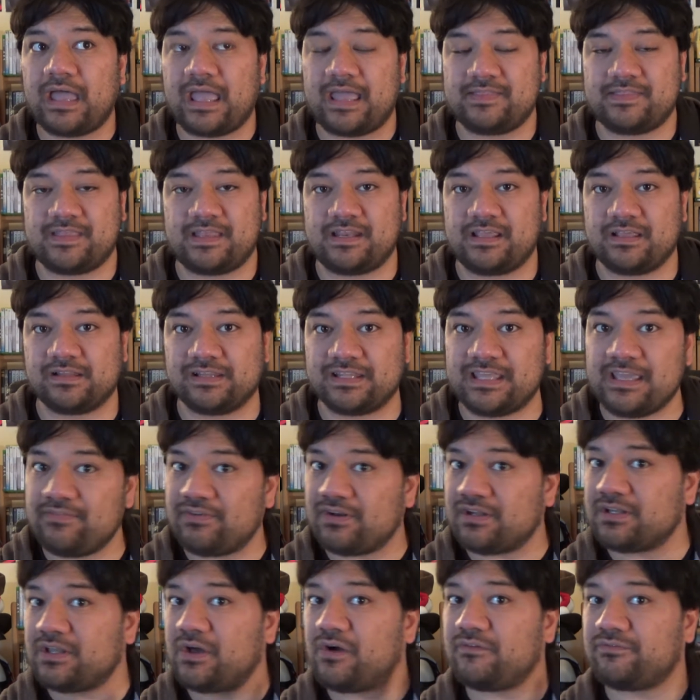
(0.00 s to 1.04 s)
and then you leave it
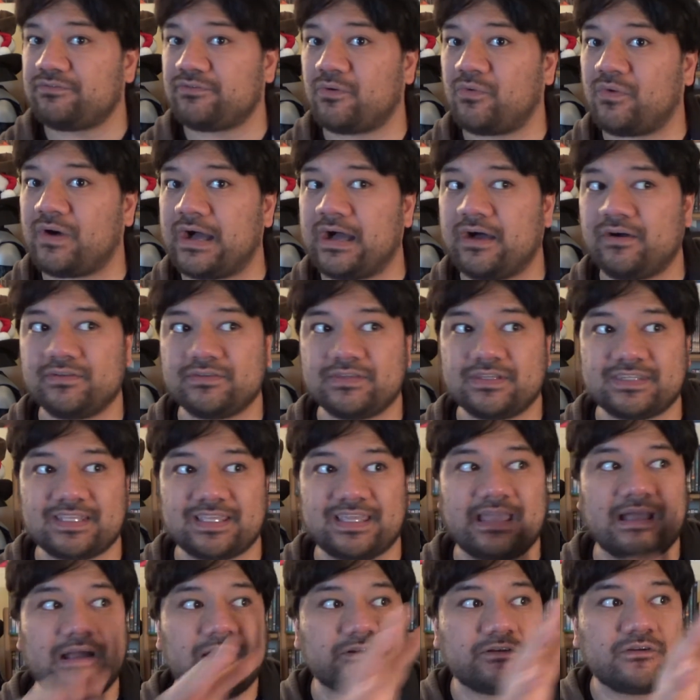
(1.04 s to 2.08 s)
alone for a while and let the
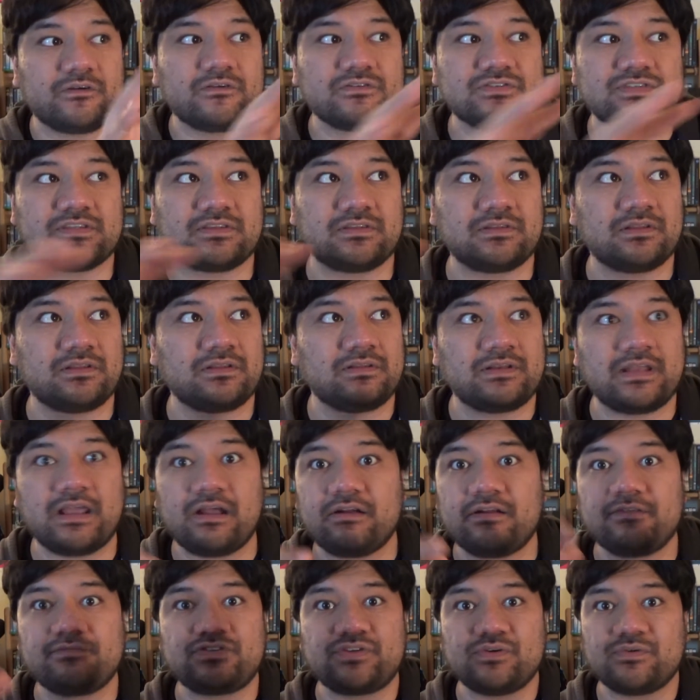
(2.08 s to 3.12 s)
characters and the
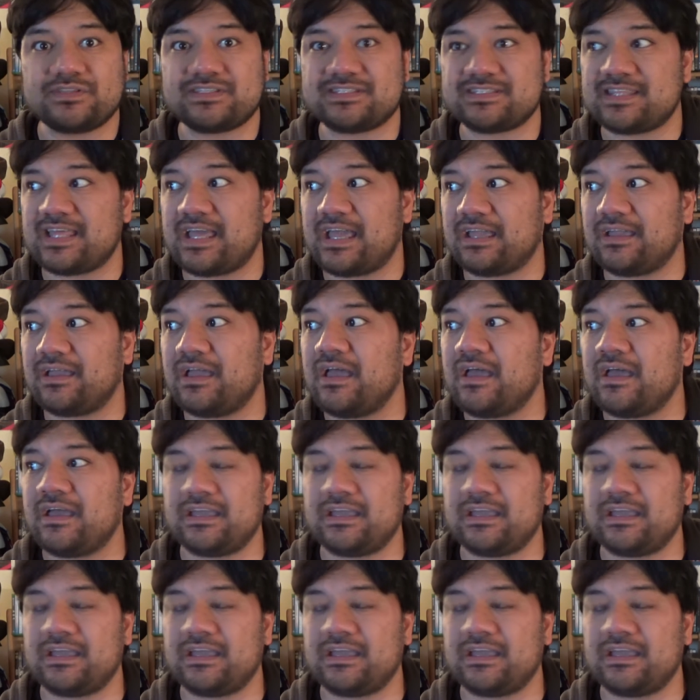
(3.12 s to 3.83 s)
narrative do its thing.